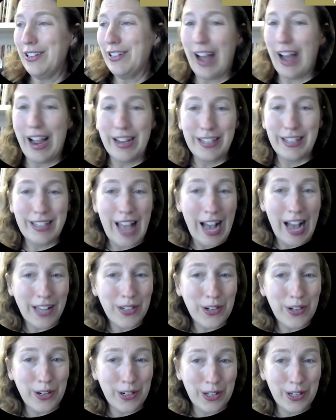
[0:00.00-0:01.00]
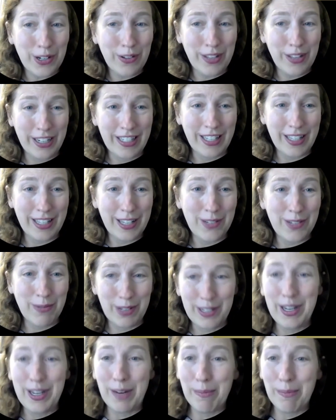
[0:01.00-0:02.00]
I asked her, do you think that this
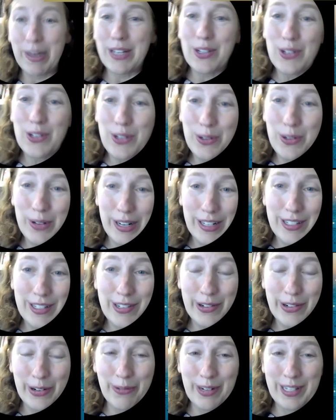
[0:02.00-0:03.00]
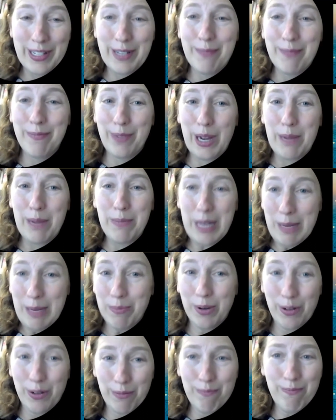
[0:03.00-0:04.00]
was done by students or was it by
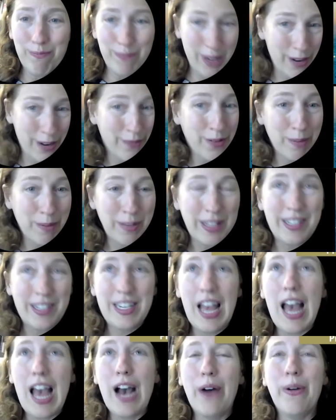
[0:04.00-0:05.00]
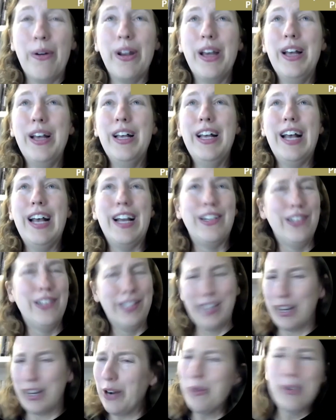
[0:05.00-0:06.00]
people, from this town? And she
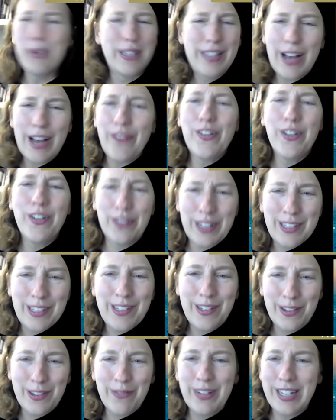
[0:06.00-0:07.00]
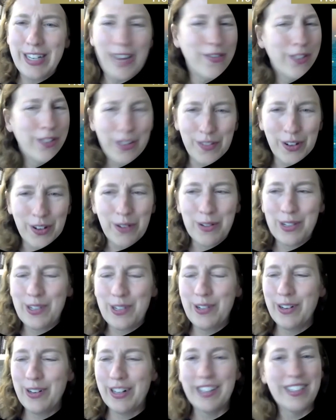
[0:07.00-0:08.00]
said, oh, it was definitely we definitely feel it was
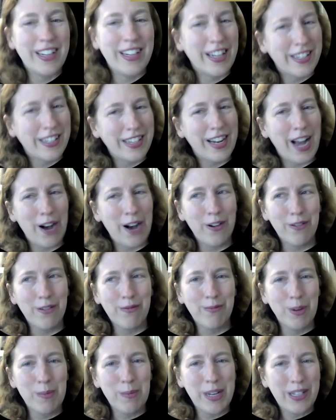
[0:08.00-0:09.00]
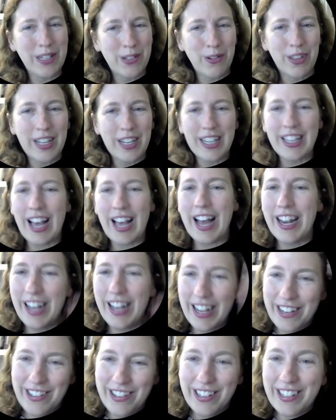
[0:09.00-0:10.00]
students. And I said, what makes you think that?
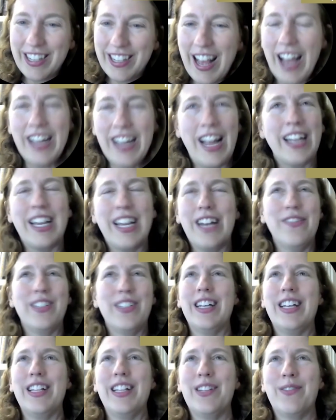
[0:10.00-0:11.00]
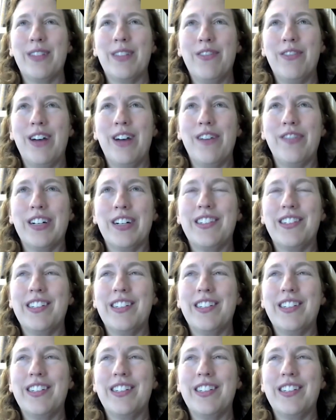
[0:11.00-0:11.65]
And she's, I can't even say this without laughing.